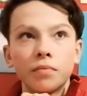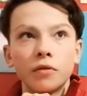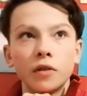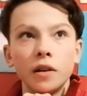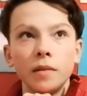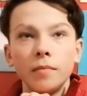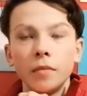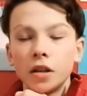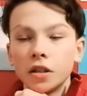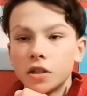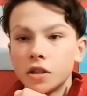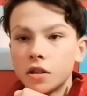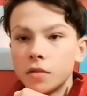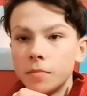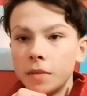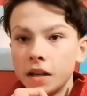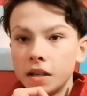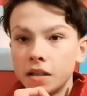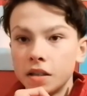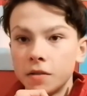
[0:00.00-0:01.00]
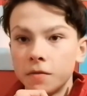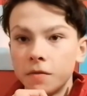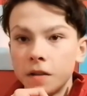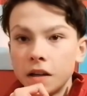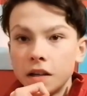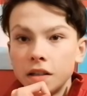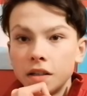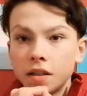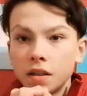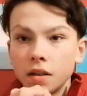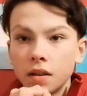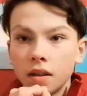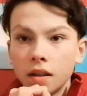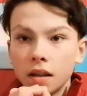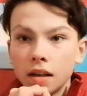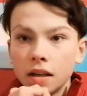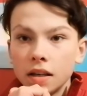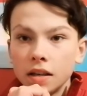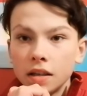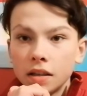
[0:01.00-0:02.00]
pretty much the best defence in
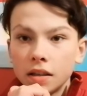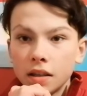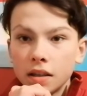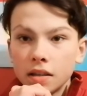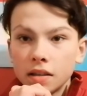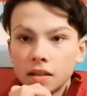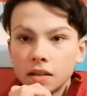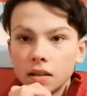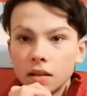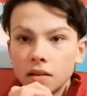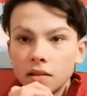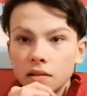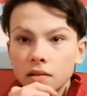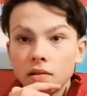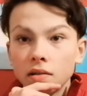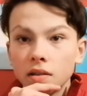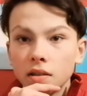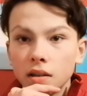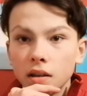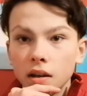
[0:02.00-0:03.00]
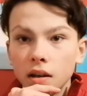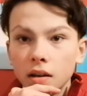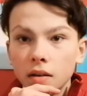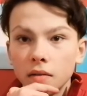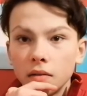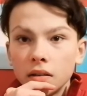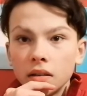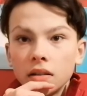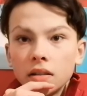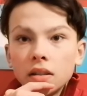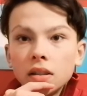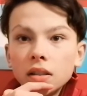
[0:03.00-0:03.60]
the league this season. So